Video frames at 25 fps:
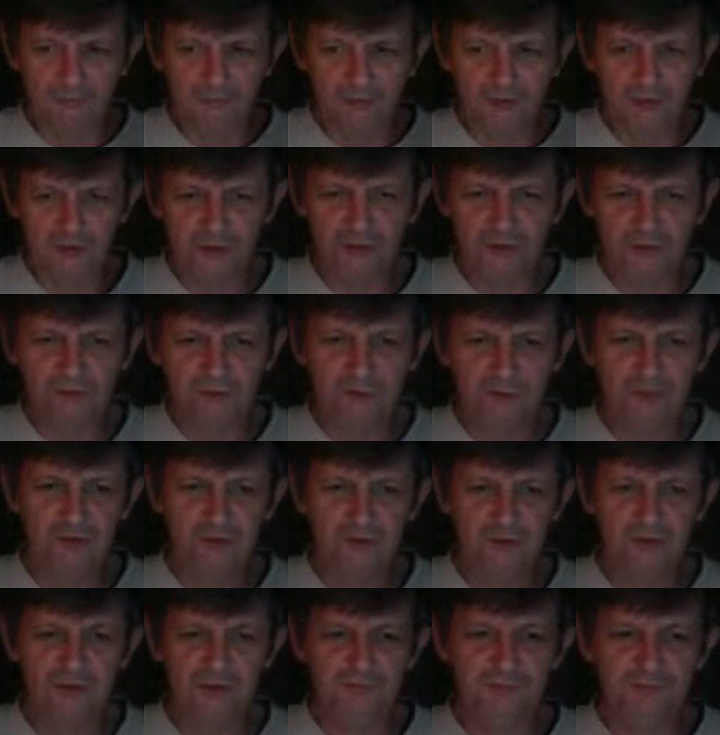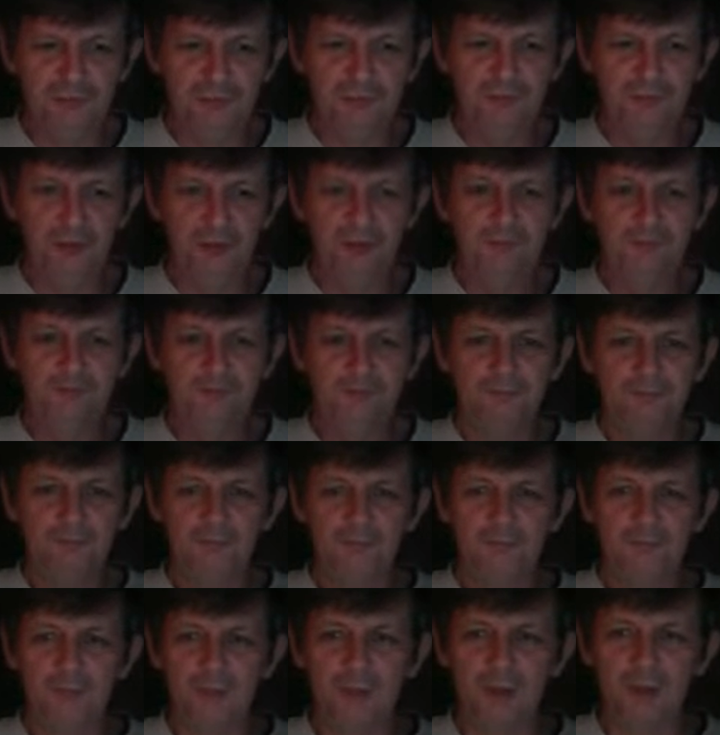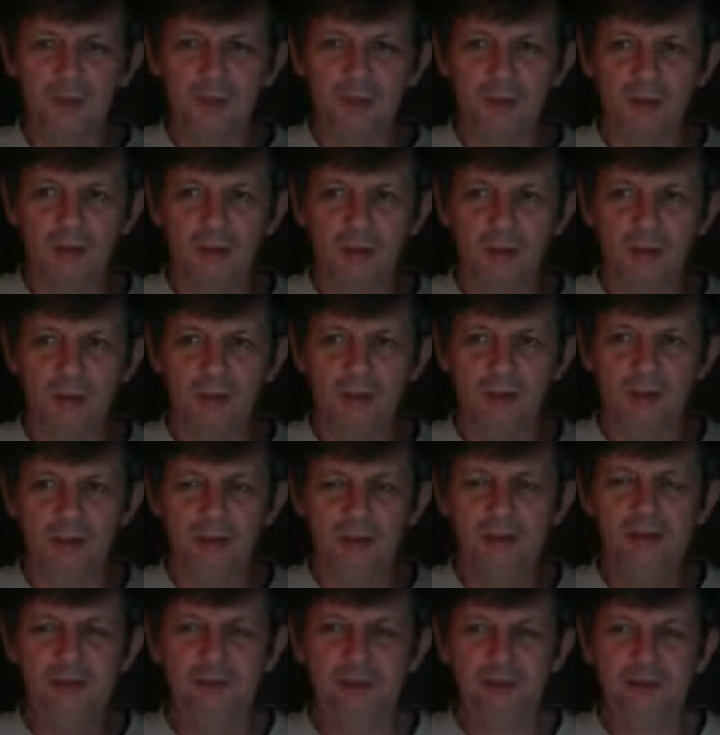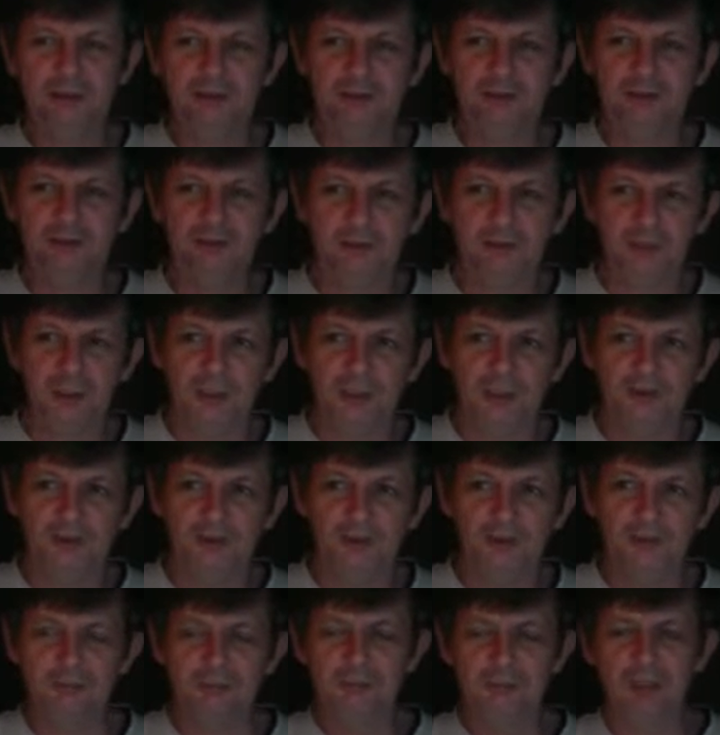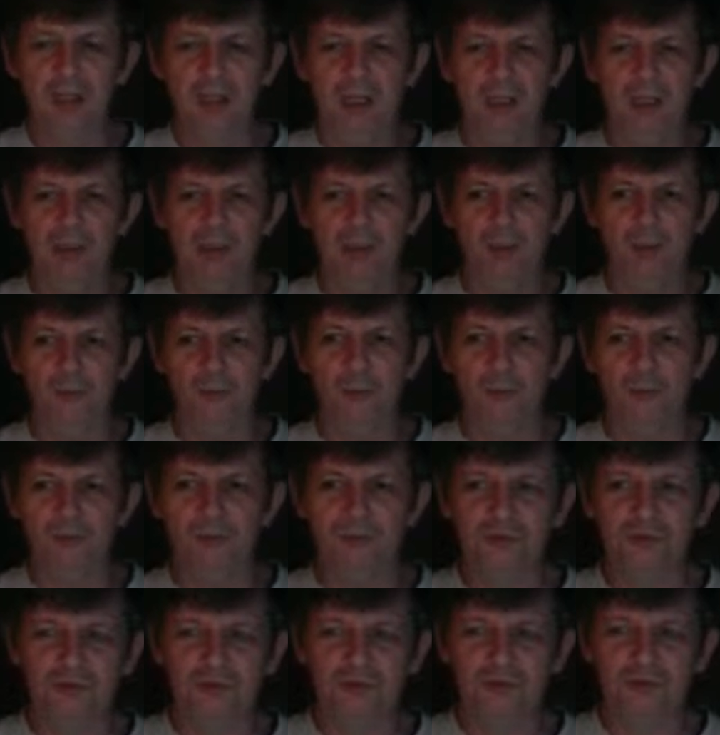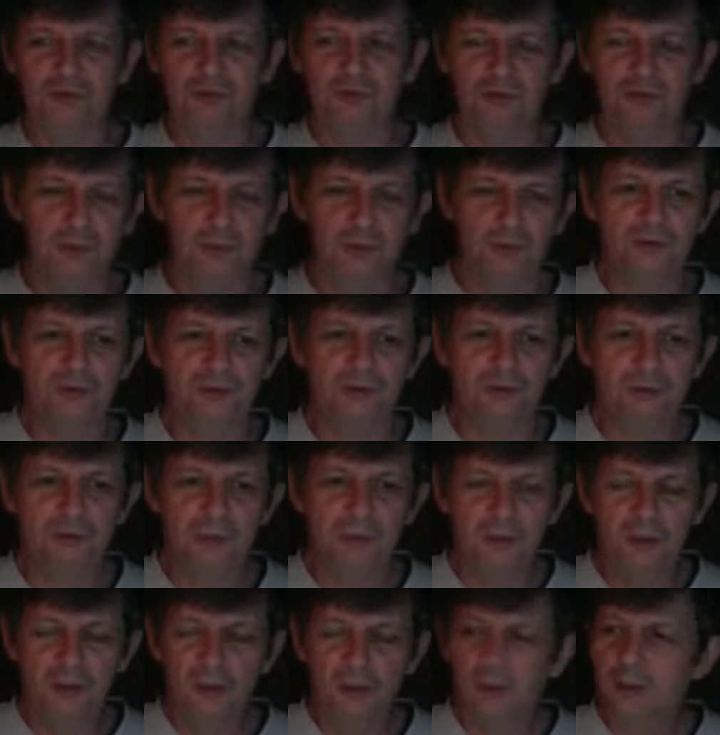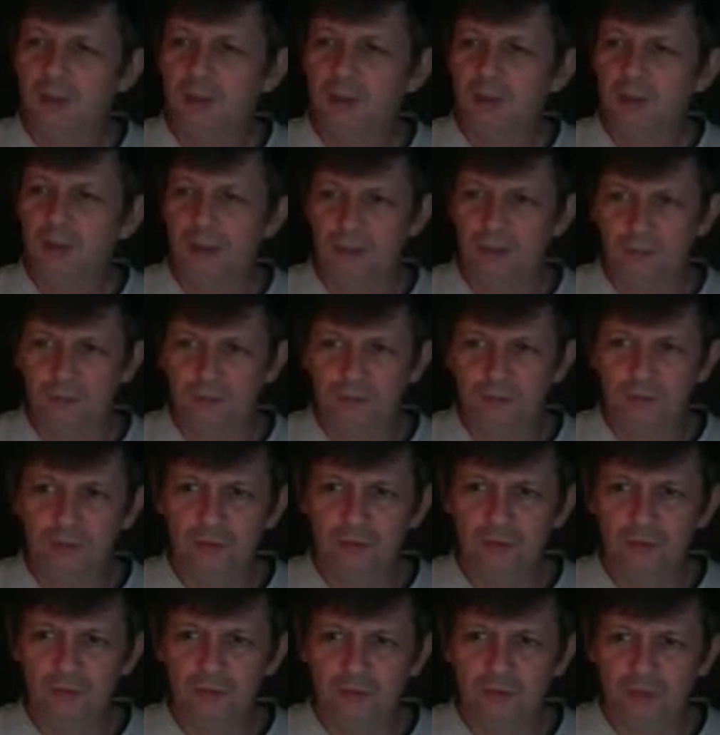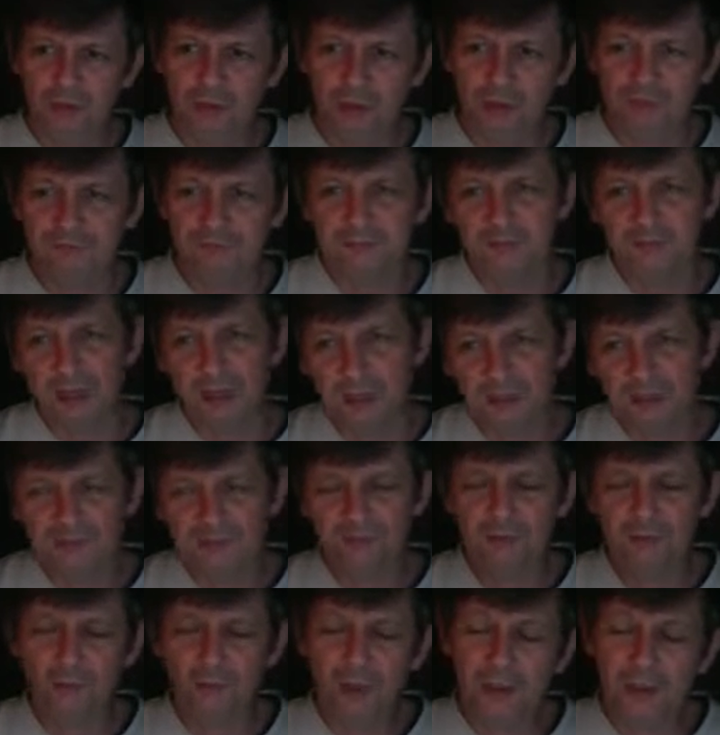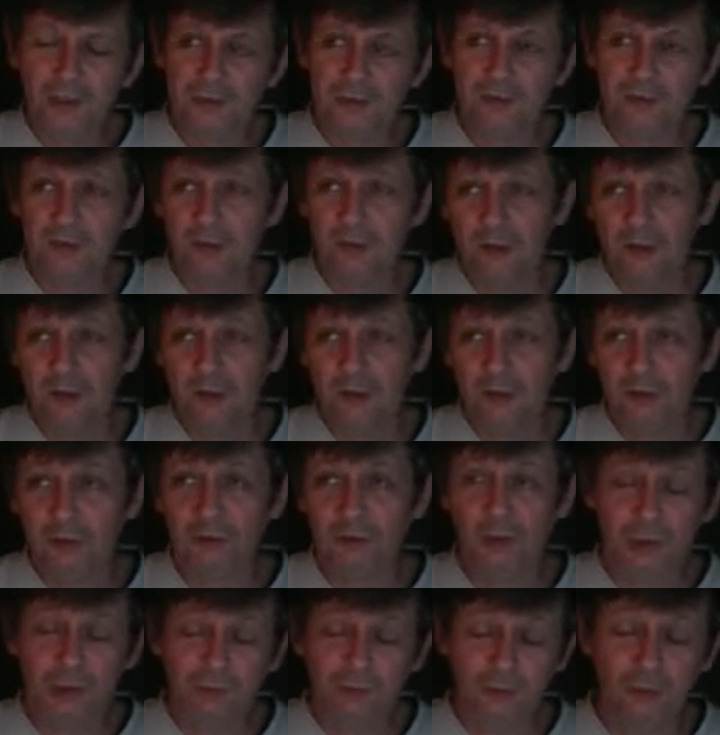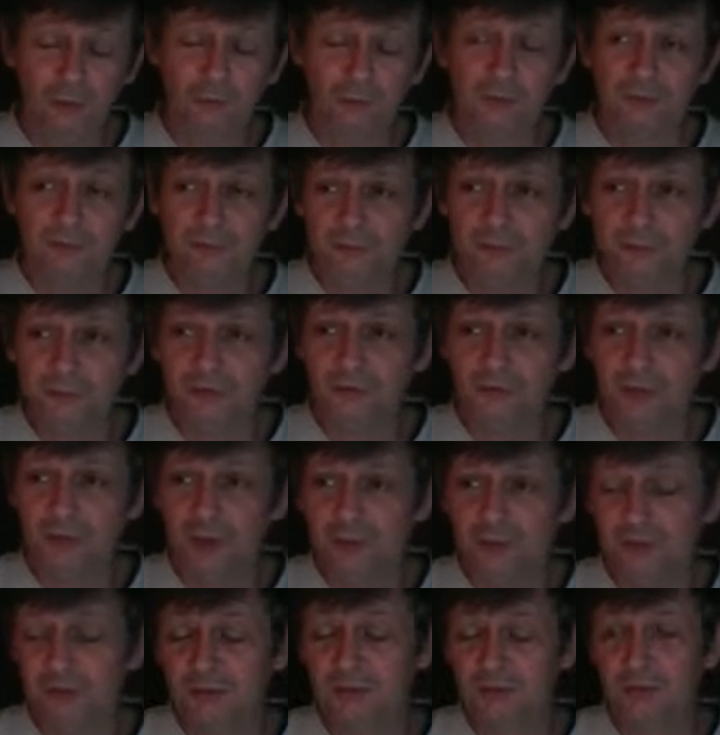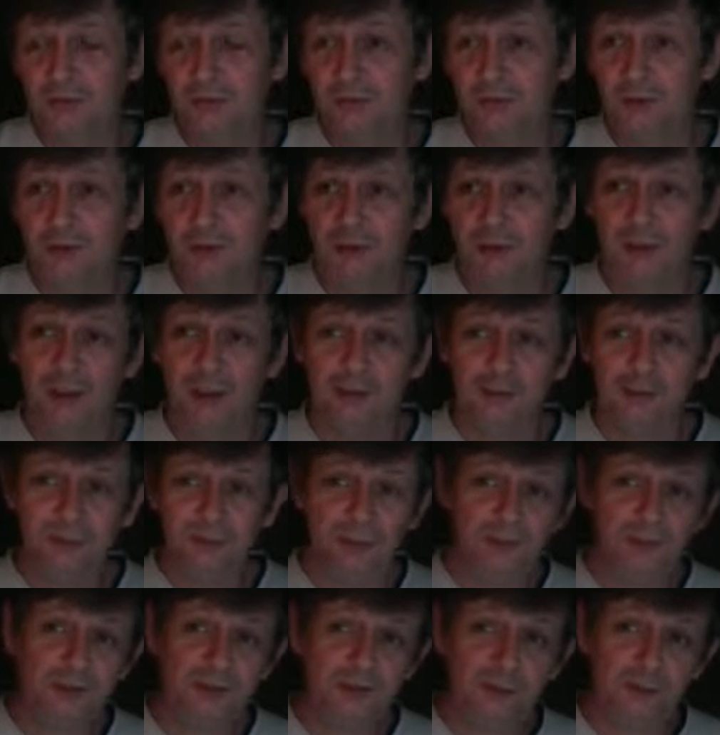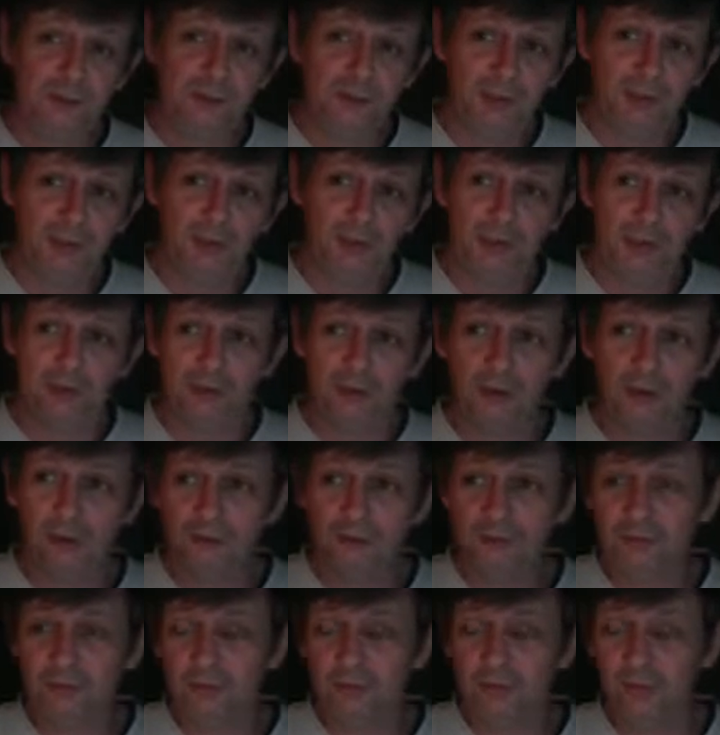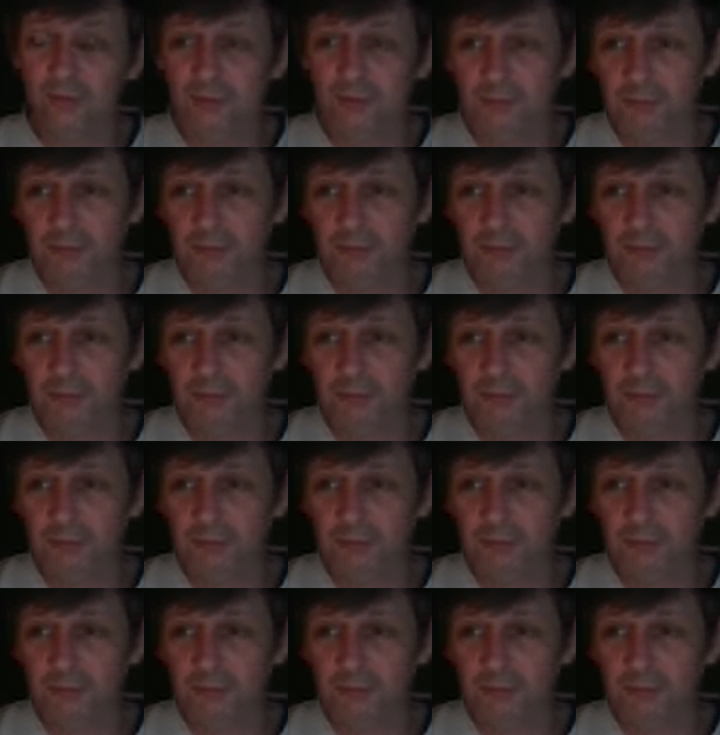The juice from Juicy Vapor, I eagerly anticipated, and I wasn't disappointed. It was good stuff. I had to wait, you know, I had to order it from the States, and I had to pay shipping, and it cost